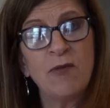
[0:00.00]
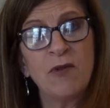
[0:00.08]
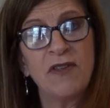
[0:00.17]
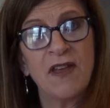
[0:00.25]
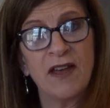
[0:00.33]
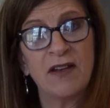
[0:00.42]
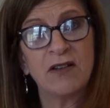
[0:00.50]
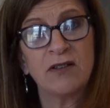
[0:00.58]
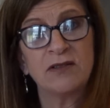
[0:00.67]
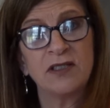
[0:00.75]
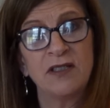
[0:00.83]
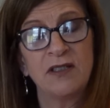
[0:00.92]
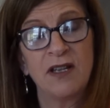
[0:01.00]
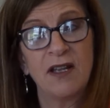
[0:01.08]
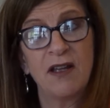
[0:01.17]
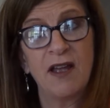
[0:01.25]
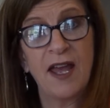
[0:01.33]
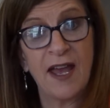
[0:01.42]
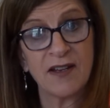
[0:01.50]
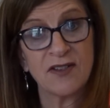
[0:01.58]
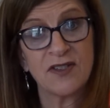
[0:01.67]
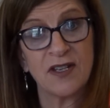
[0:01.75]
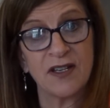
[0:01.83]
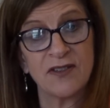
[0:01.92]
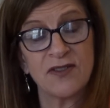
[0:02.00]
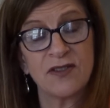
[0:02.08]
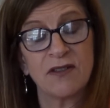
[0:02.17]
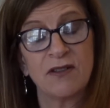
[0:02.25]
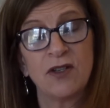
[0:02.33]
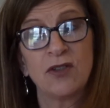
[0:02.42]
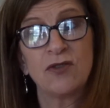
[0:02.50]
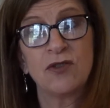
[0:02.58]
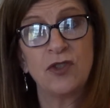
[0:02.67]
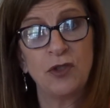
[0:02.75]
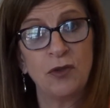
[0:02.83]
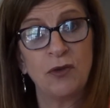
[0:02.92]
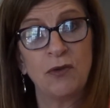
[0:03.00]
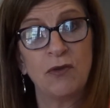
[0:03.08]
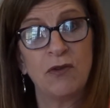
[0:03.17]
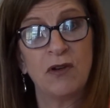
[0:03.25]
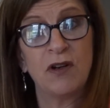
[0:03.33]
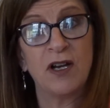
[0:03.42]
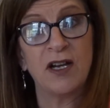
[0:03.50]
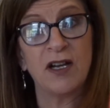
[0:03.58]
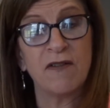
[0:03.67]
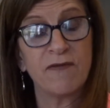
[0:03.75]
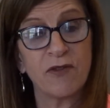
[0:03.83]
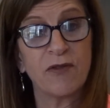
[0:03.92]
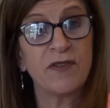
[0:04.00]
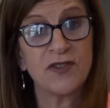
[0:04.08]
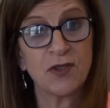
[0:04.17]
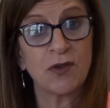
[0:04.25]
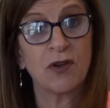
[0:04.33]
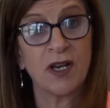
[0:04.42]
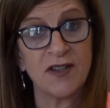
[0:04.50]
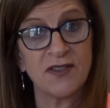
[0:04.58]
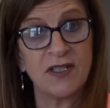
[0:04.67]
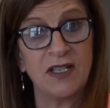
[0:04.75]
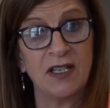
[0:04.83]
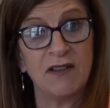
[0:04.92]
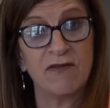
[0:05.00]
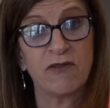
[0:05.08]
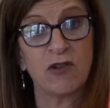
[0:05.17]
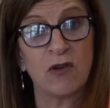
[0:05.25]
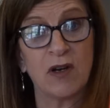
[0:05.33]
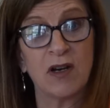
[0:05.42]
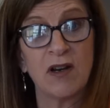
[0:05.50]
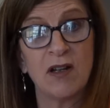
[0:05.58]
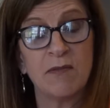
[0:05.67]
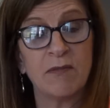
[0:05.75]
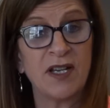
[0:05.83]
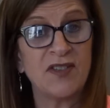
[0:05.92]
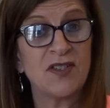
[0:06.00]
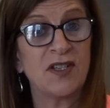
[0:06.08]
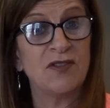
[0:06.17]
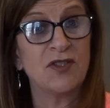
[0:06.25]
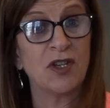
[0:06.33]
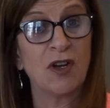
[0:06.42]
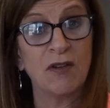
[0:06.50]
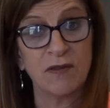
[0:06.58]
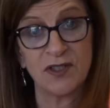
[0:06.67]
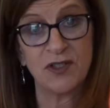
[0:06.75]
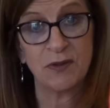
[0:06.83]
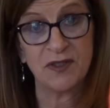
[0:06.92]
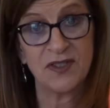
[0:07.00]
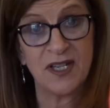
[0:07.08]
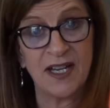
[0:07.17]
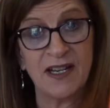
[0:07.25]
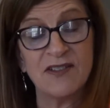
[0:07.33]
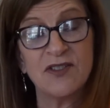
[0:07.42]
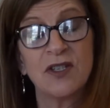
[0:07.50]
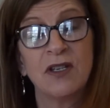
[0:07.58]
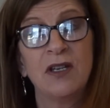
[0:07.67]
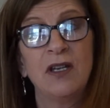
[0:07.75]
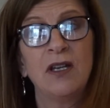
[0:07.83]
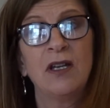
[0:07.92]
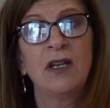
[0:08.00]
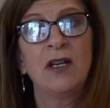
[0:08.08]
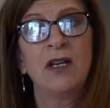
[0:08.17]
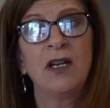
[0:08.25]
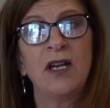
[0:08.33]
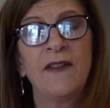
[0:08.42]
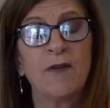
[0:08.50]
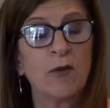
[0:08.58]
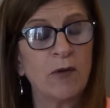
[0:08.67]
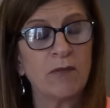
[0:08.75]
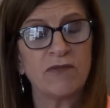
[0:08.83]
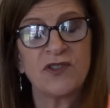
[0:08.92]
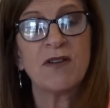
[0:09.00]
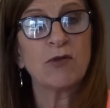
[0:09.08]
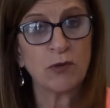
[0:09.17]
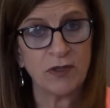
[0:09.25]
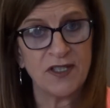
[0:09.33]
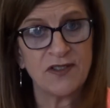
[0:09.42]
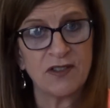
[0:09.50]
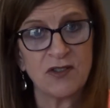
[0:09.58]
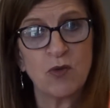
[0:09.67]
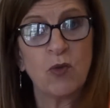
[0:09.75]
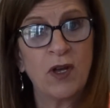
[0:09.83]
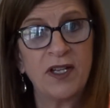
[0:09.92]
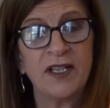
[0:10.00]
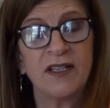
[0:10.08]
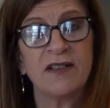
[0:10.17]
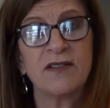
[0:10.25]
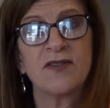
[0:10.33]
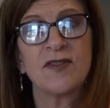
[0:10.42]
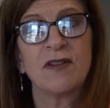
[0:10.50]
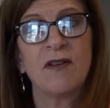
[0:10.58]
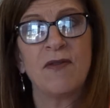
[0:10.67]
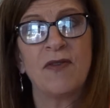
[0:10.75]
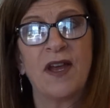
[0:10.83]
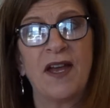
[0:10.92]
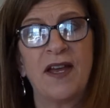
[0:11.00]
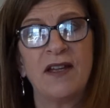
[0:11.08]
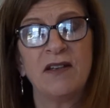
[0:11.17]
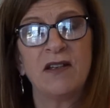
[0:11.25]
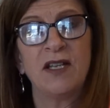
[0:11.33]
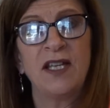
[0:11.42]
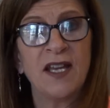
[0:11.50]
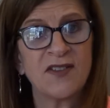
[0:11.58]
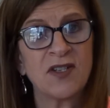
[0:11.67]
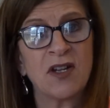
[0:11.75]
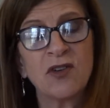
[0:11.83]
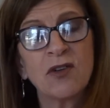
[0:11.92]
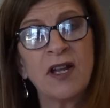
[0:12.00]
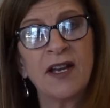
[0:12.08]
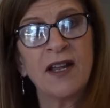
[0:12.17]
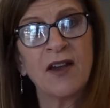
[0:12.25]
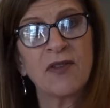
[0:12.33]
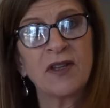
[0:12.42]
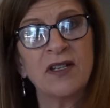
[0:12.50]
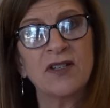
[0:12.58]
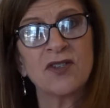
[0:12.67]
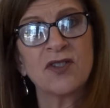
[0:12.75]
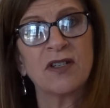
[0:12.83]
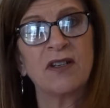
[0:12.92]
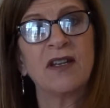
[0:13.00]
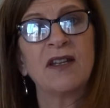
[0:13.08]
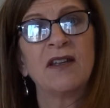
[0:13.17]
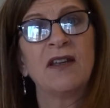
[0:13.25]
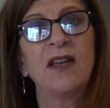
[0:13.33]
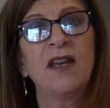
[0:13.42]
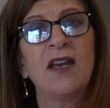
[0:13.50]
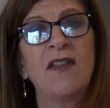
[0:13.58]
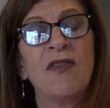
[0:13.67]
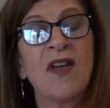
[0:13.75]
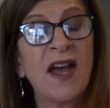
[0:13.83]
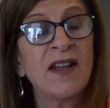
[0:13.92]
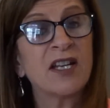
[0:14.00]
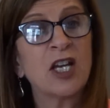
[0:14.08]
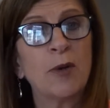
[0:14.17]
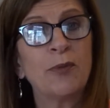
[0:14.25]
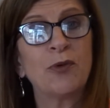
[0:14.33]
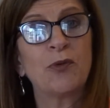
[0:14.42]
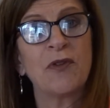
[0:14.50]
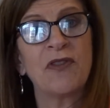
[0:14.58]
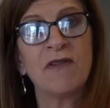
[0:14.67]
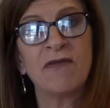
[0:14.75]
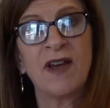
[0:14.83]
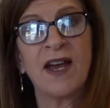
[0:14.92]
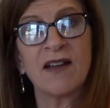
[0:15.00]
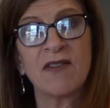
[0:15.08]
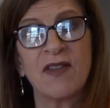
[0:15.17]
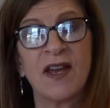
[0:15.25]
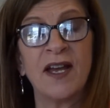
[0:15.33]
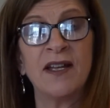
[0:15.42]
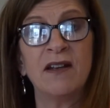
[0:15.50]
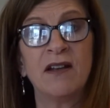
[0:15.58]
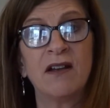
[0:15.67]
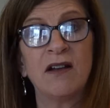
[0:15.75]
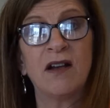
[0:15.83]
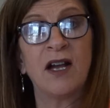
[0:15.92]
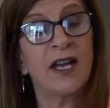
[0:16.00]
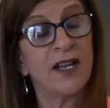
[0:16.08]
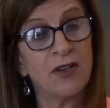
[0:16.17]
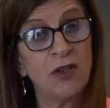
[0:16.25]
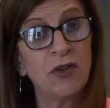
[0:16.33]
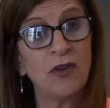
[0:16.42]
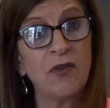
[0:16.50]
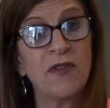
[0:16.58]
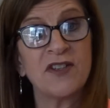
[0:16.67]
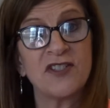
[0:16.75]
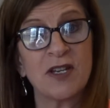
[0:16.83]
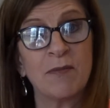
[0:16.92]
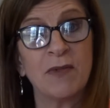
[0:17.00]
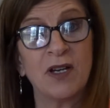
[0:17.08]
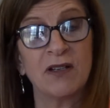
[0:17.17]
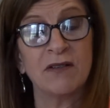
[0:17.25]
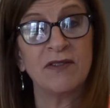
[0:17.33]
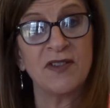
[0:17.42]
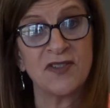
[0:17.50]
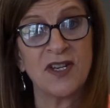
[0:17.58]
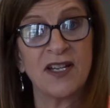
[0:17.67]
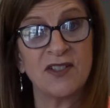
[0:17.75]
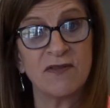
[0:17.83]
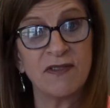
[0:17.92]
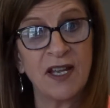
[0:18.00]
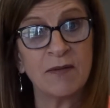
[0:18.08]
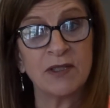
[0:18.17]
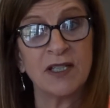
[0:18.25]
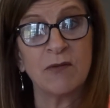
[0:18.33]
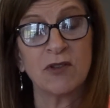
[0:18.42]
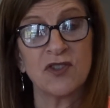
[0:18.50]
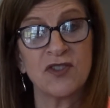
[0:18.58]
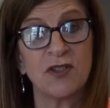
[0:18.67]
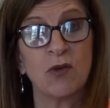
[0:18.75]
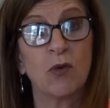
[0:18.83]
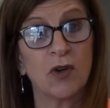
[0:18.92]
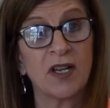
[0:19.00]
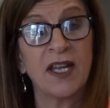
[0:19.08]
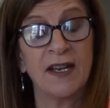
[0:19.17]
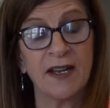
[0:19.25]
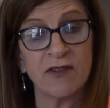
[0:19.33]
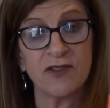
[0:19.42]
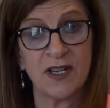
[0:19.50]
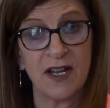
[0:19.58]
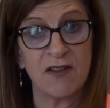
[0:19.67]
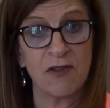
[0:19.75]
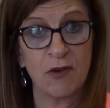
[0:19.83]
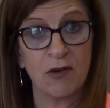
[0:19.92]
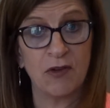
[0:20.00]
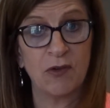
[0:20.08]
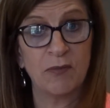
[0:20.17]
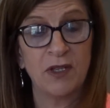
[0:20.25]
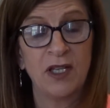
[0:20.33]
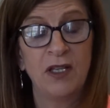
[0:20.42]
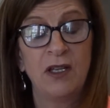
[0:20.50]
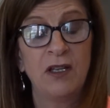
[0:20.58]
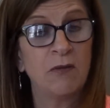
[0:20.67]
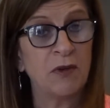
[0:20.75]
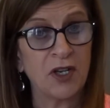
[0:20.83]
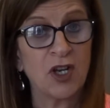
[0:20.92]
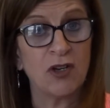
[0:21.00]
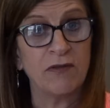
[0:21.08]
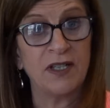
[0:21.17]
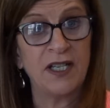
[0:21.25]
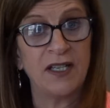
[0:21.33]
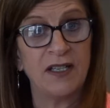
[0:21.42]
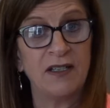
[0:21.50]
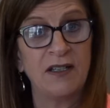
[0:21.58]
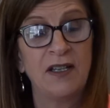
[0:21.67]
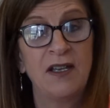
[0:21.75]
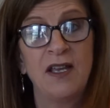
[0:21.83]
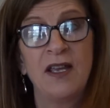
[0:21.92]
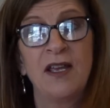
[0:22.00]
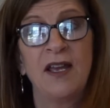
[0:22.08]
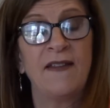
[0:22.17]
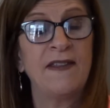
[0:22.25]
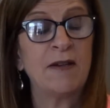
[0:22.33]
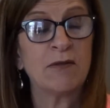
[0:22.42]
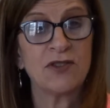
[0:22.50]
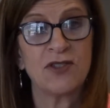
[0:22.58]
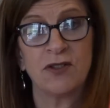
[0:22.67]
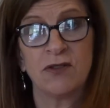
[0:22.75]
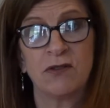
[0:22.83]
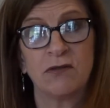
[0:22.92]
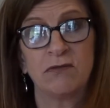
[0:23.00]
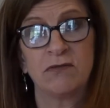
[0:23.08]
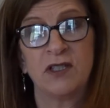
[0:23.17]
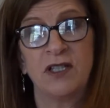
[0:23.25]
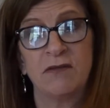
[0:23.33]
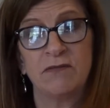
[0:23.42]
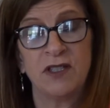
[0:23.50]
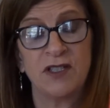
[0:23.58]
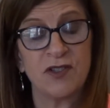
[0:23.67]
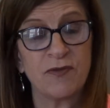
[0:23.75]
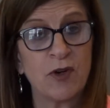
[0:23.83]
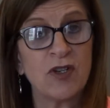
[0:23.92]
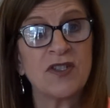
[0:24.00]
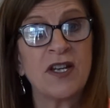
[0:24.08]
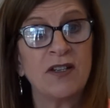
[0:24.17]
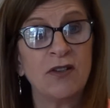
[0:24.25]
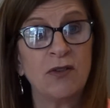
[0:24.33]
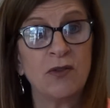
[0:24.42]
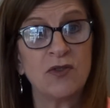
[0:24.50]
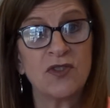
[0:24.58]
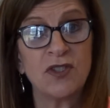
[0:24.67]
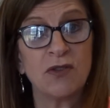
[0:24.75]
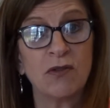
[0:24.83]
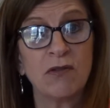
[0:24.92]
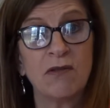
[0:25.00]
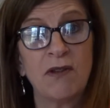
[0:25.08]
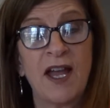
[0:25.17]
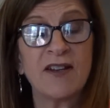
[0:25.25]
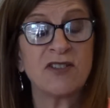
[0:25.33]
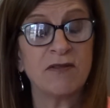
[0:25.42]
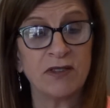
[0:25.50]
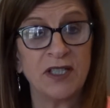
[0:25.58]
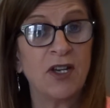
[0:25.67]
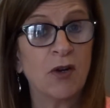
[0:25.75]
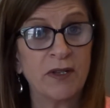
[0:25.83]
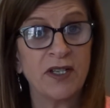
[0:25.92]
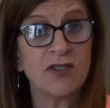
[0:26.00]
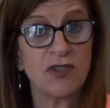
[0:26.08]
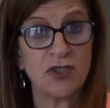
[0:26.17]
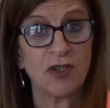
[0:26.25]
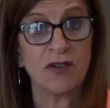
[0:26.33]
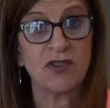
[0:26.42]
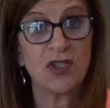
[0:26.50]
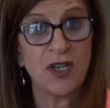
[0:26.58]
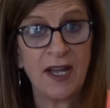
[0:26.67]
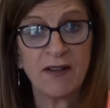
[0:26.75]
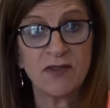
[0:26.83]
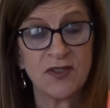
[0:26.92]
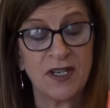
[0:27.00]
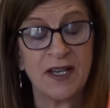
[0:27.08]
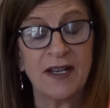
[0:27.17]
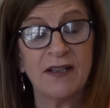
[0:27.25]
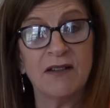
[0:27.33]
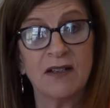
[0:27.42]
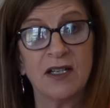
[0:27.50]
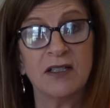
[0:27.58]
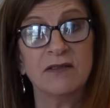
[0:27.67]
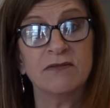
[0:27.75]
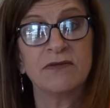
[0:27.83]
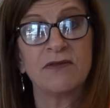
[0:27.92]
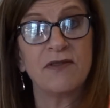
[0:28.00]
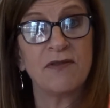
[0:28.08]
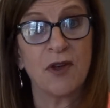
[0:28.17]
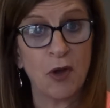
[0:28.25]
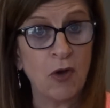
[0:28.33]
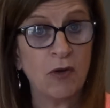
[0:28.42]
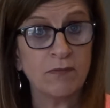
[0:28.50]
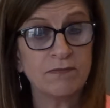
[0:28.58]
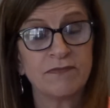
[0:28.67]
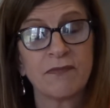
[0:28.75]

withheld access to for physical custody for my son to go over to his dad's. And there were several reasons. One is that he has an underlying health condition, and that, coupled with the fact that I knew that some of his dad's family were still working outside of the home when COVID hit, and they were still, as far as I knew, still actively going to church outside of the home.